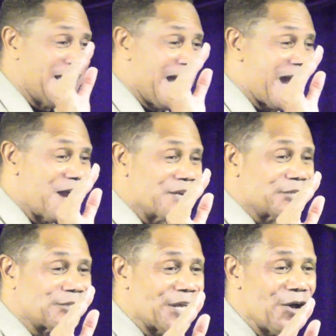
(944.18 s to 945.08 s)
I heard a
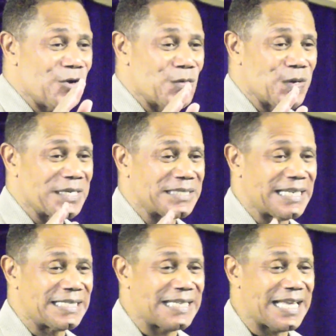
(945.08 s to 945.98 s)
song once
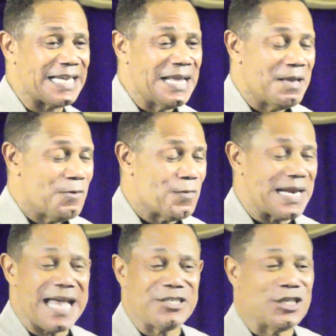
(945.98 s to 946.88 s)
that said, when
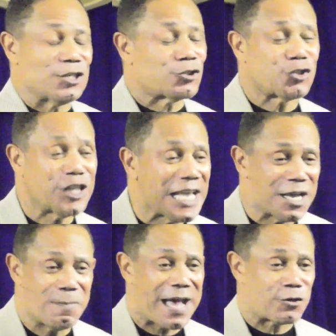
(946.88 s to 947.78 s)
I just think
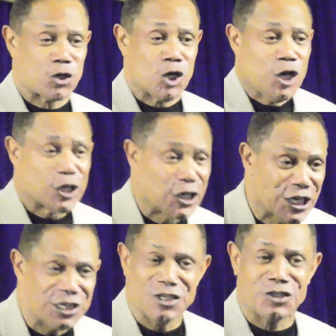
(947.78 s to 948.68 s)
about the
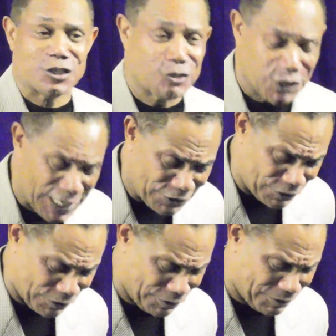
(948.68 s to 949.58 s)
goodness of
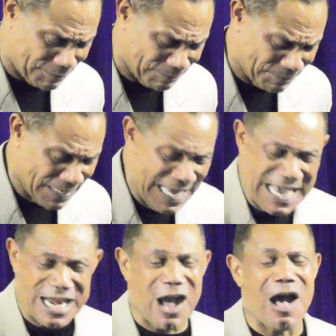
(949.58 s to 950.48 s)
Jesus
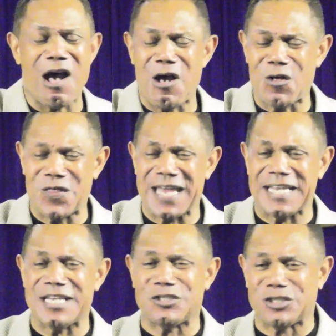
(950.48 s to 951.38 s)
and all that
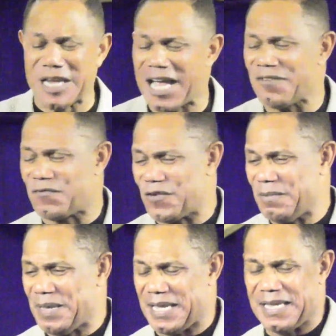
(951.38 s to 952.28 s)
he's done for
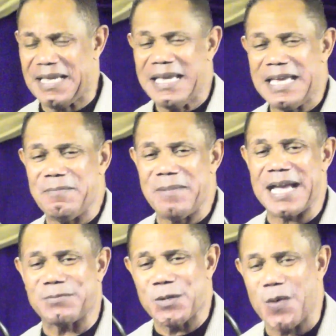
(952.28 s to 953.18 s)
me, it
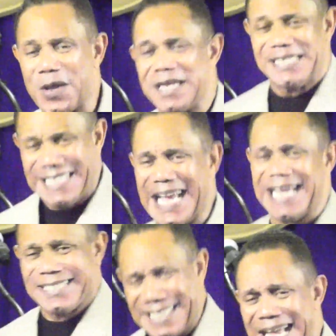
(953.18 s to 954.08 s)
makes me want to
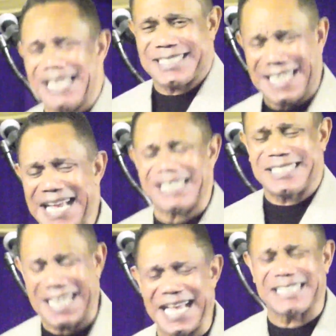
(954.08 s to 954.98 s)
dance, dance, dance,
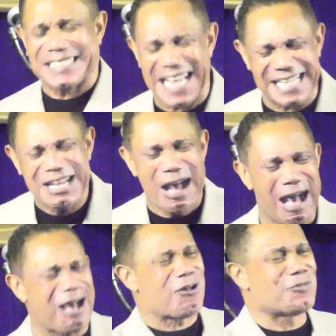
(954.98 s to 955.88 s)
dance, dance
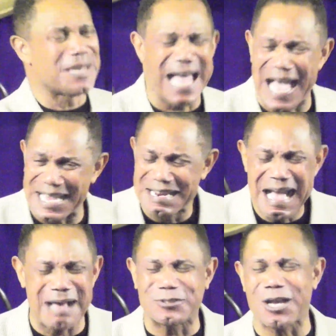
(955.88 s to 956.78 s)
all night.
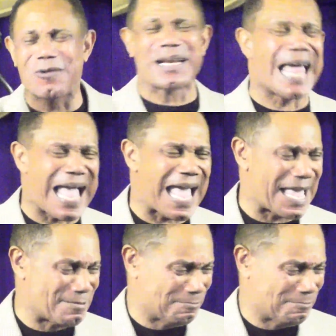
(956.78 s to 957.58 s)
I'm so glad.